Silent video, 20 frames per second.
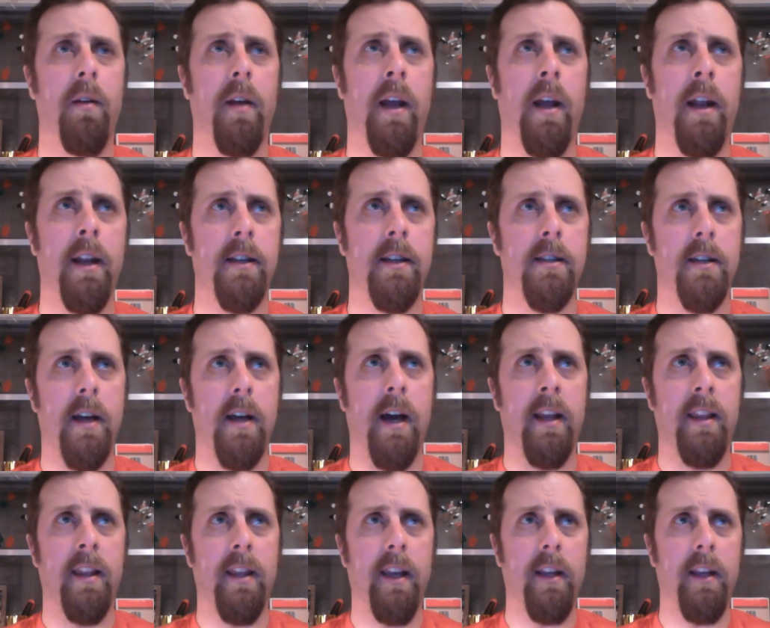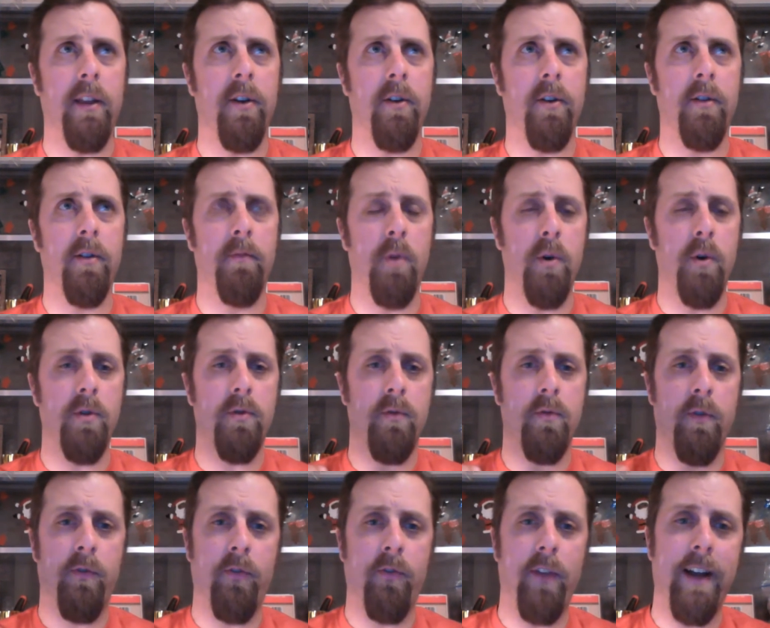I think they're the most
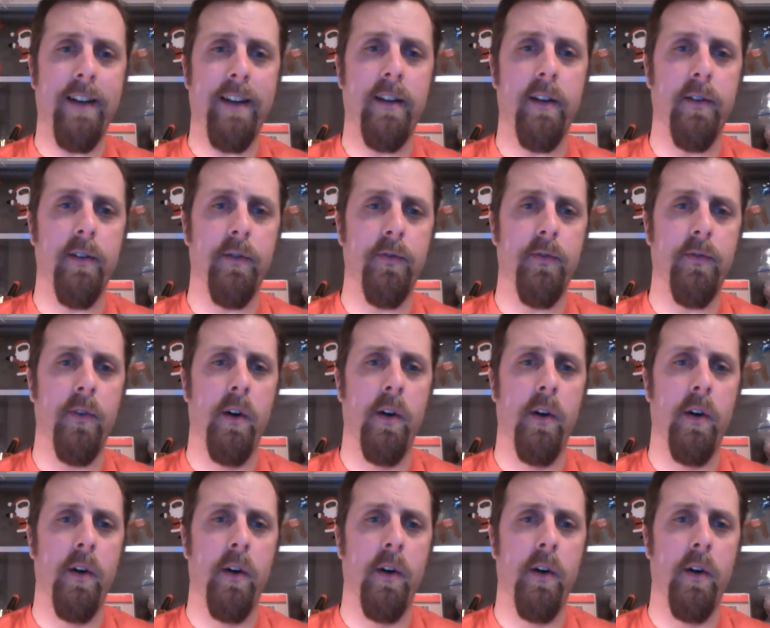reflective